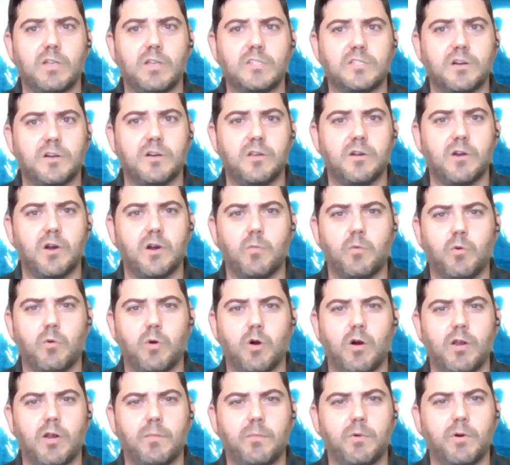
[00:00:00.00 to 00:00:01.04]
Western Europe, we're
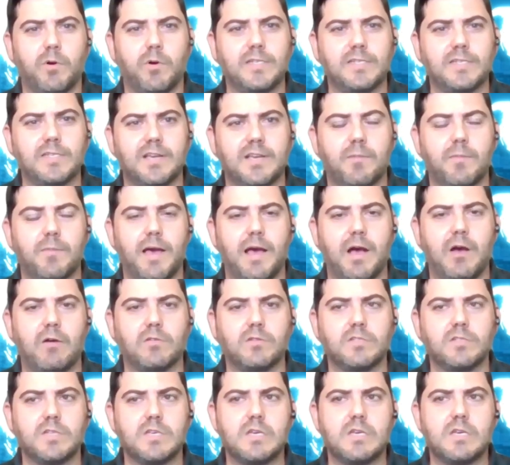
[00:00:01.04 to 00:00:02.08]
already printing about
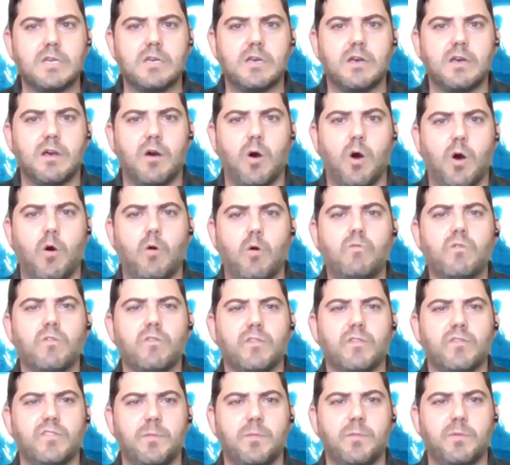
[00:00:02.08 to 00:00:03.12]
over
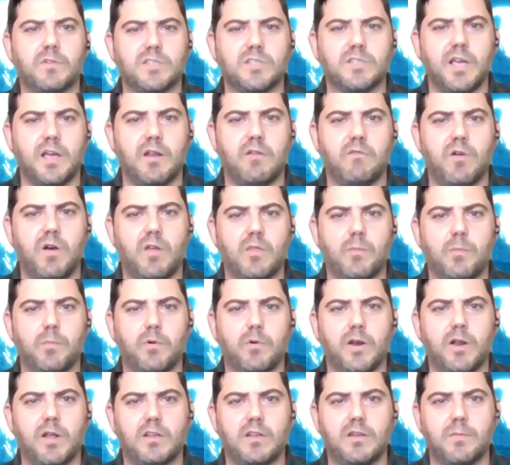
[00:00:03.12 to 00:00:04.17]
50% of all the
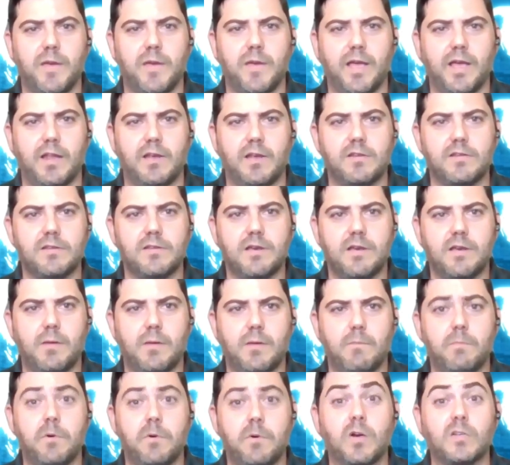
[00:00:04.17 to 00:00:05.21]
print-on-demand
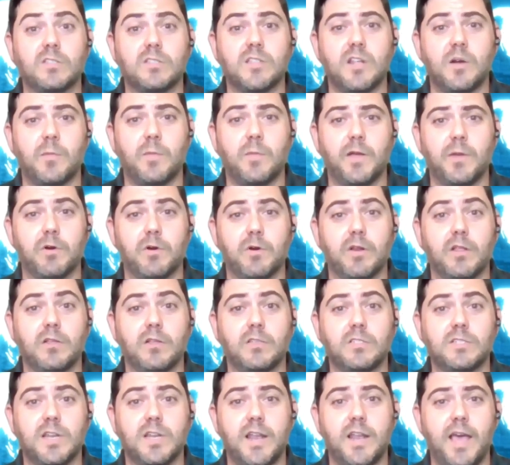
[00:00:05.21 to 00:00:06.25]
books that are being
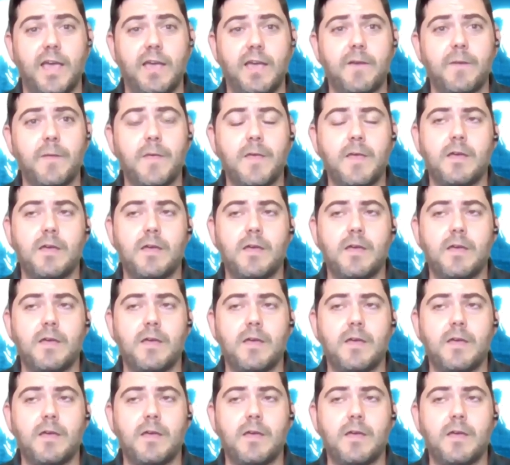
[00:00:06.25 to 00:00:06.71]
produced today.